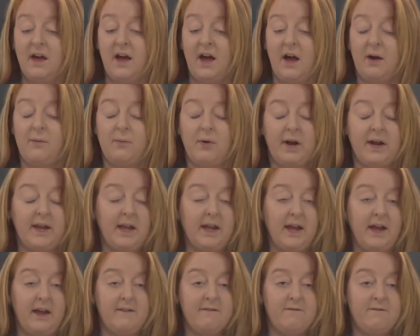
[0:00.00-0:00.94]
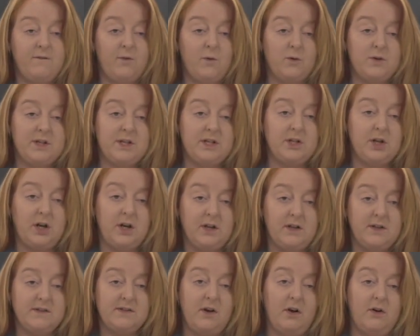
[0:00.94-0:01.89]
where I can get
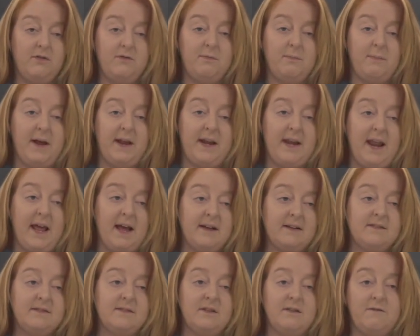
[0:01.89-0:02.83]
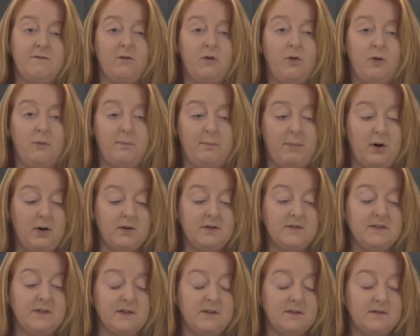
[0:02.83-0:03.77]
$40 off my next 4
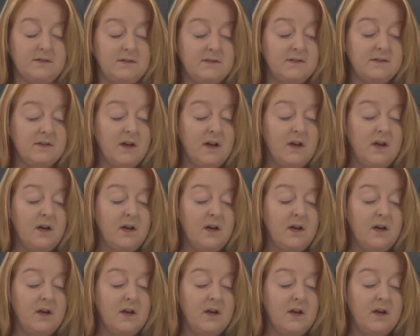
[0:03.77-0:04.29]
boxes.